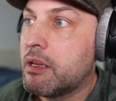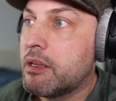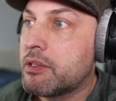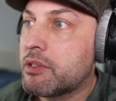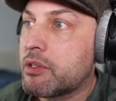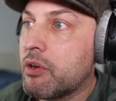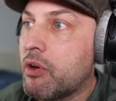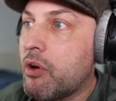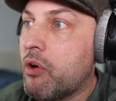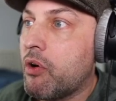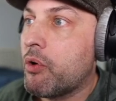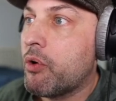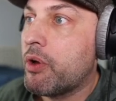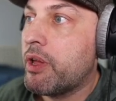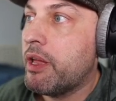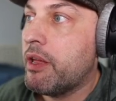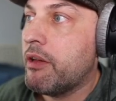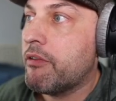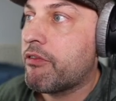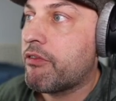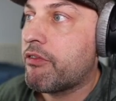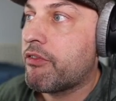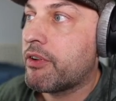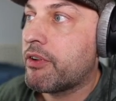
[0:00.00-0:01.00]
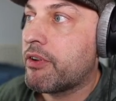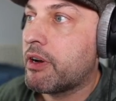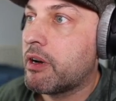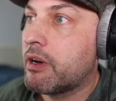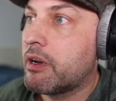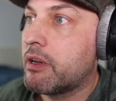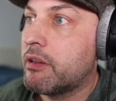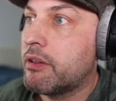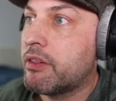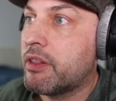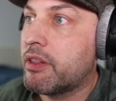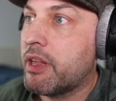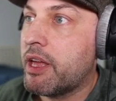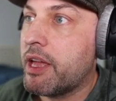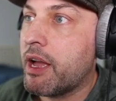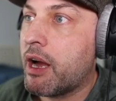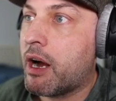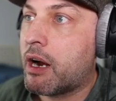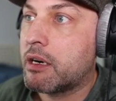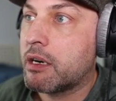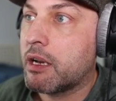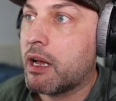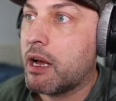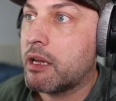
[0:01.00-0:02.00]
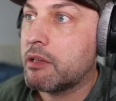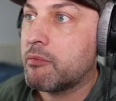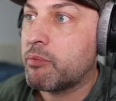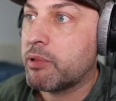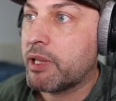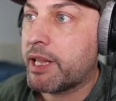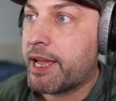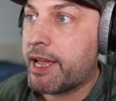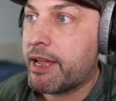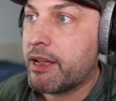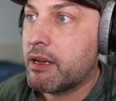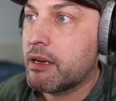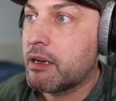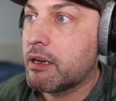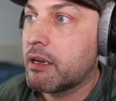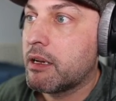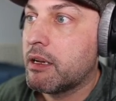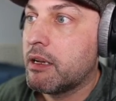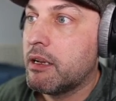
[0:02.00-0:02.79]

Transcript: So if uh, they are not blank,